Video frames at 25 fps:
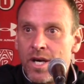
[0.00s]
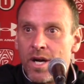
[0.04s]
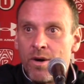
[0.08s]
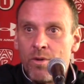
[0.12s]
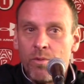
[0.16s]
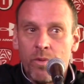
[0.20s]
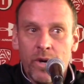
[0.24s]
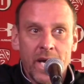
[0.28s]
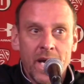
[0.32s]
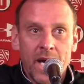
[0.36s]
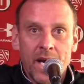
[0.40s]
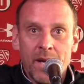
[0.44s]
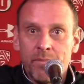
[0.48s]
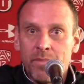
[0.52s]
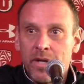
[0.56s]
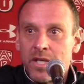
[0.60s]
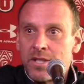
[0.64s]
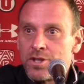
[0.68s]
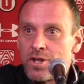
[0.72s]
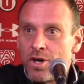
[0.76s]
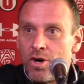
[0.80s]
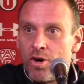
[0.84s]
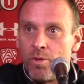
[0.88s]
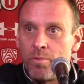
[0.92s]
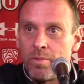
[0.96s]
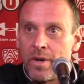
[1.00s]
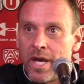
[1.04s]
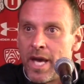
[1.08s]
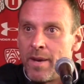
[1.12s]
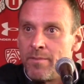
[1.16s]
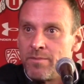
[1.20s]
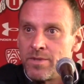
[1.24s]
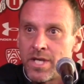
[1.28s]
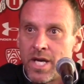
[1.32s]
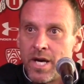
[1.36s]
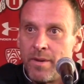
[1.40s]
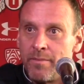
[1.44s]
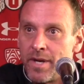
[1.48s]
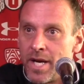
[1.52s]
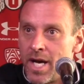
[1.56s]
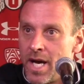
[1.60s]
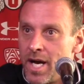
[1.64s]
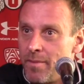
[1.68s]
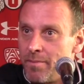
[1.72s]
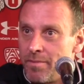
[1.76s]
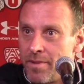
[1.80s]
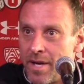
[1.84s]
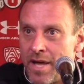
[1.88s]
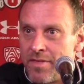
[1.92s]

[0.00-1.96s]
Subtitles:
we got a bunch of home games coming up.